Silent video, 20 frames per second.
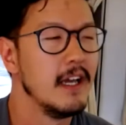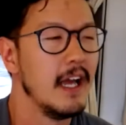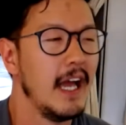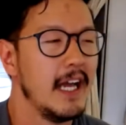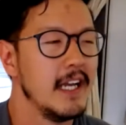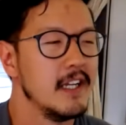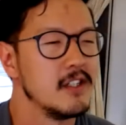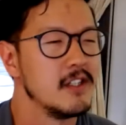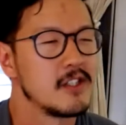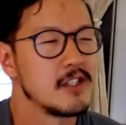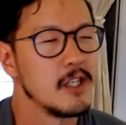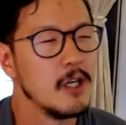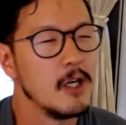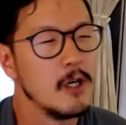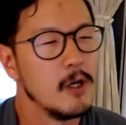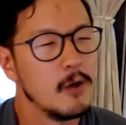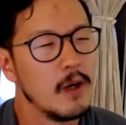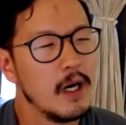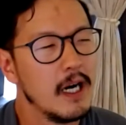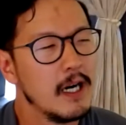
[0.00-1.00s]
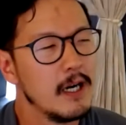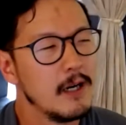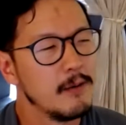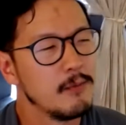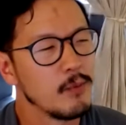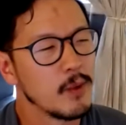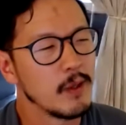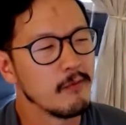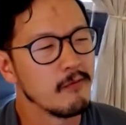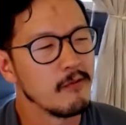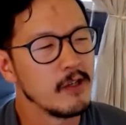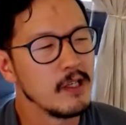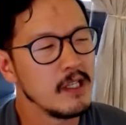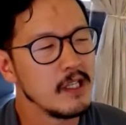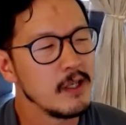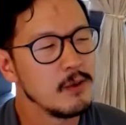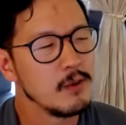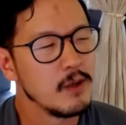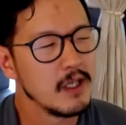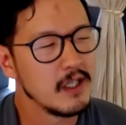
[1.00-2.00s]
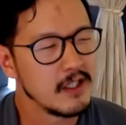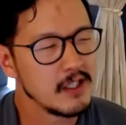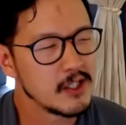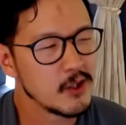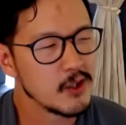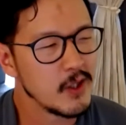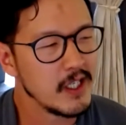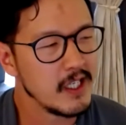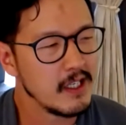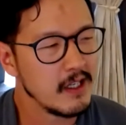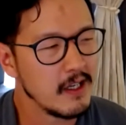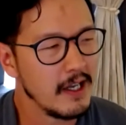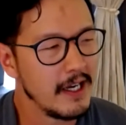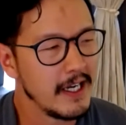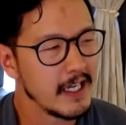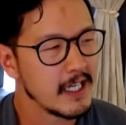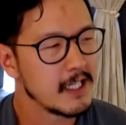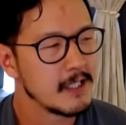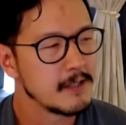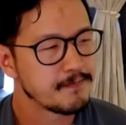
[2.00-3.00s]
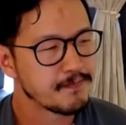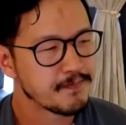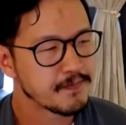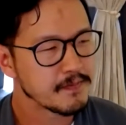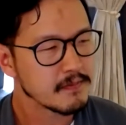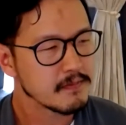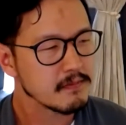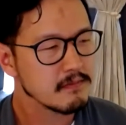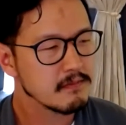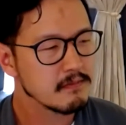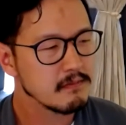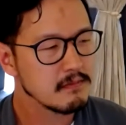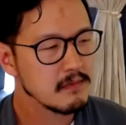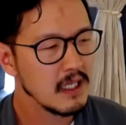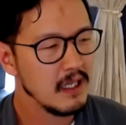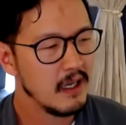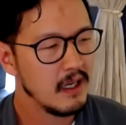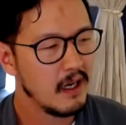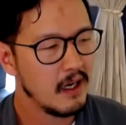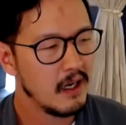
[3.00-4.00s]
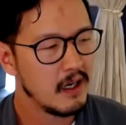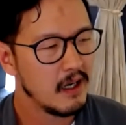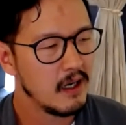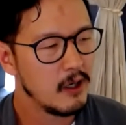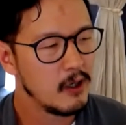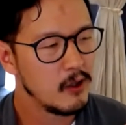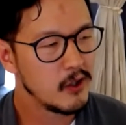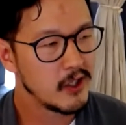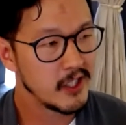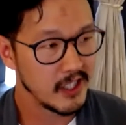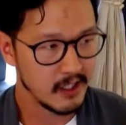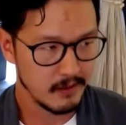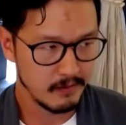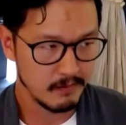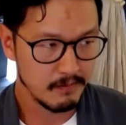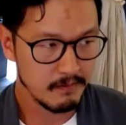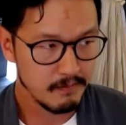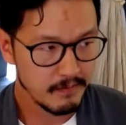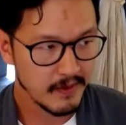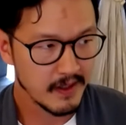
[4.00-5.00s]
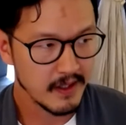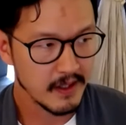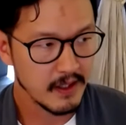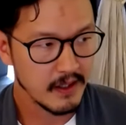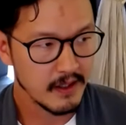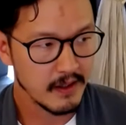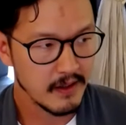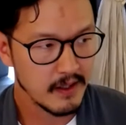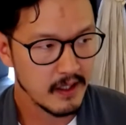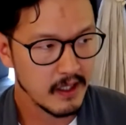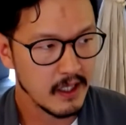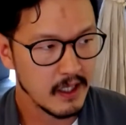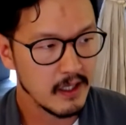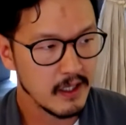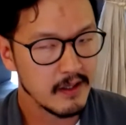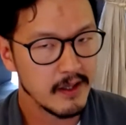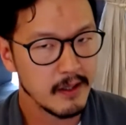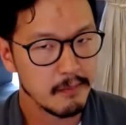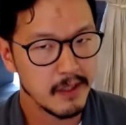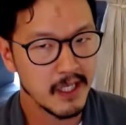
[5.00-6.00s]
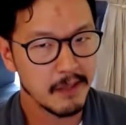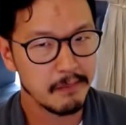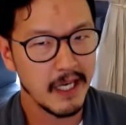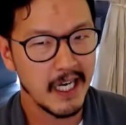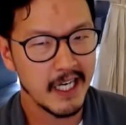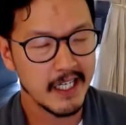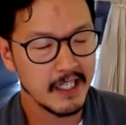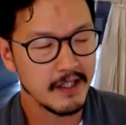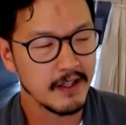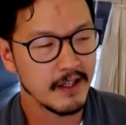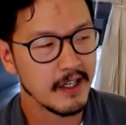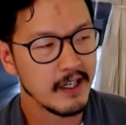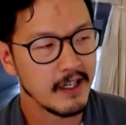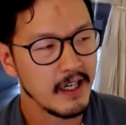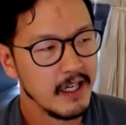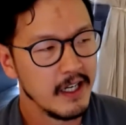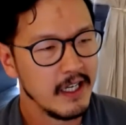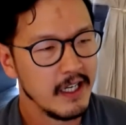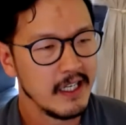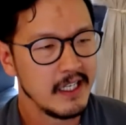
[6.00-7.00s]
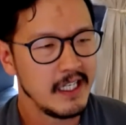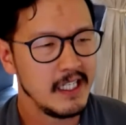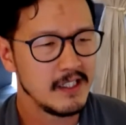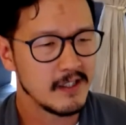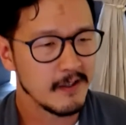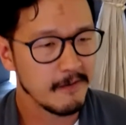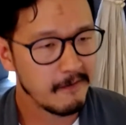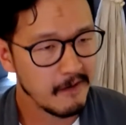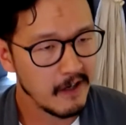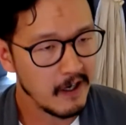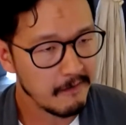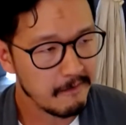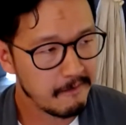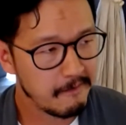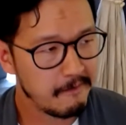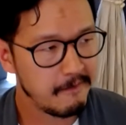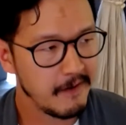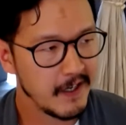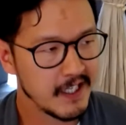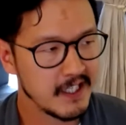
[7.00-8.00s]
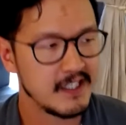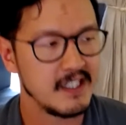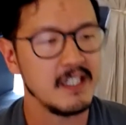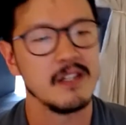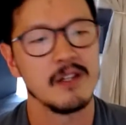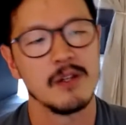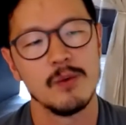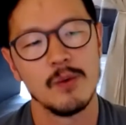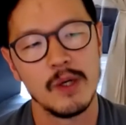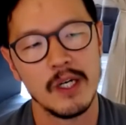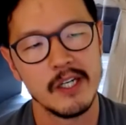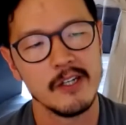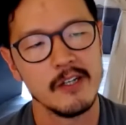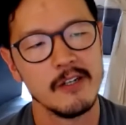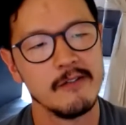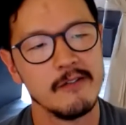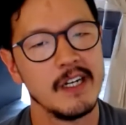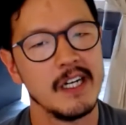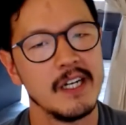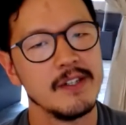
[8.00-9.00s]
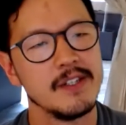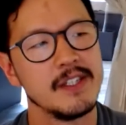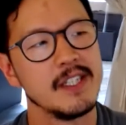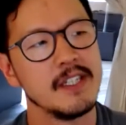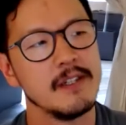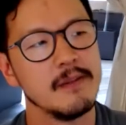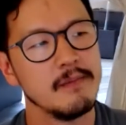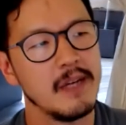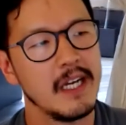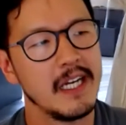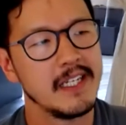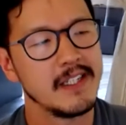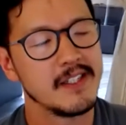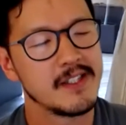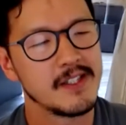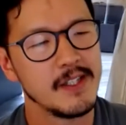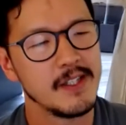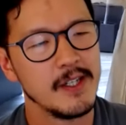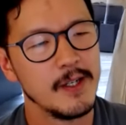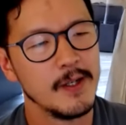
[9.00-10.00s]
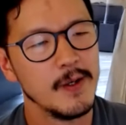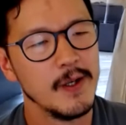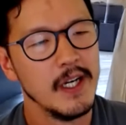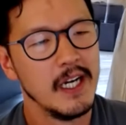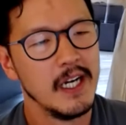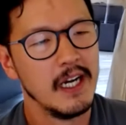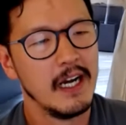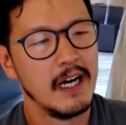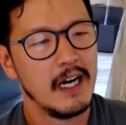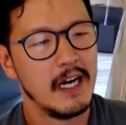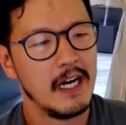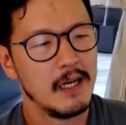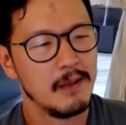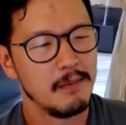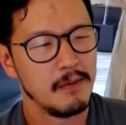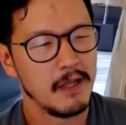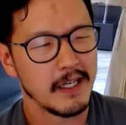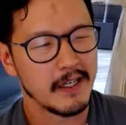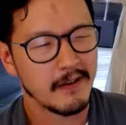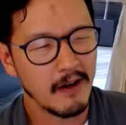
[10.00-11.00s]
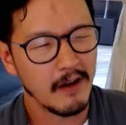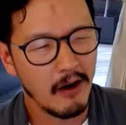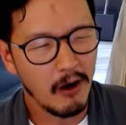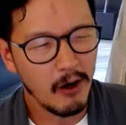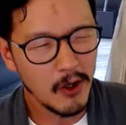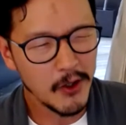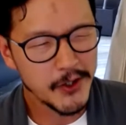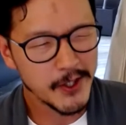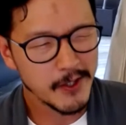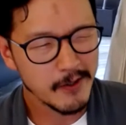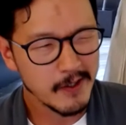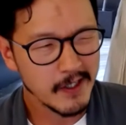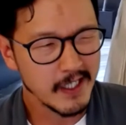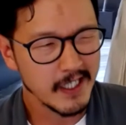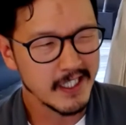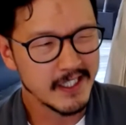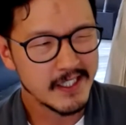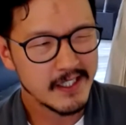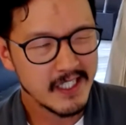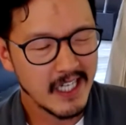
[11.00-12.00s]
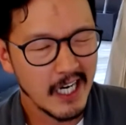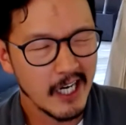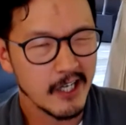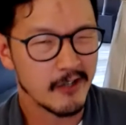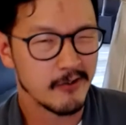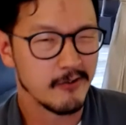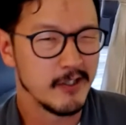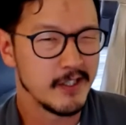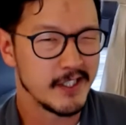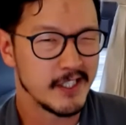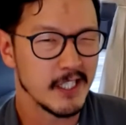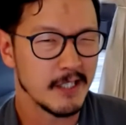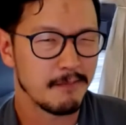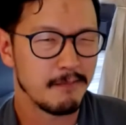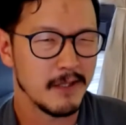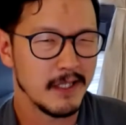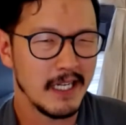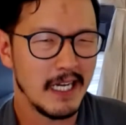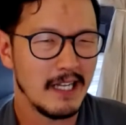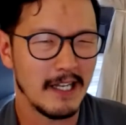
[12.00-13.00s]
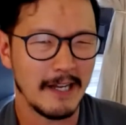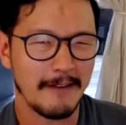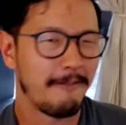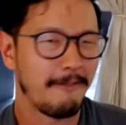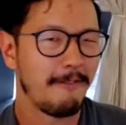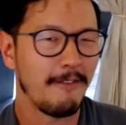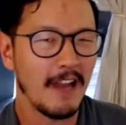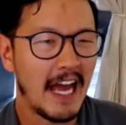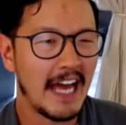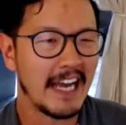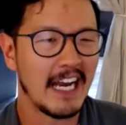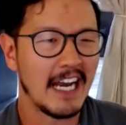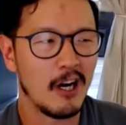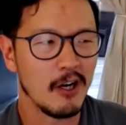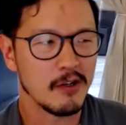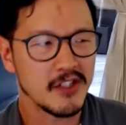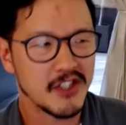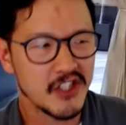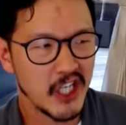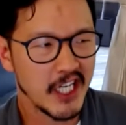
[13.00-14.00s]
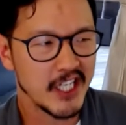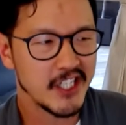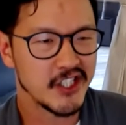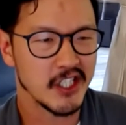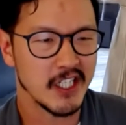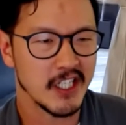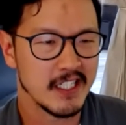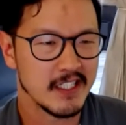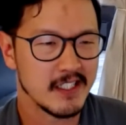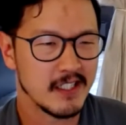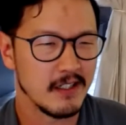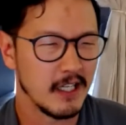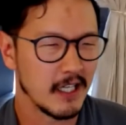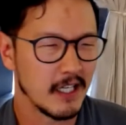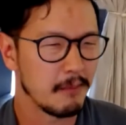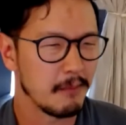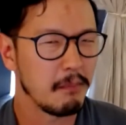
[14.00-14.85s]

and so um, we really want to treat it like Odium, the, the, the big baddie there, he's a- affecting the water around him. And so, uh, like, altering its characteristic, but not like flat out changing it to like a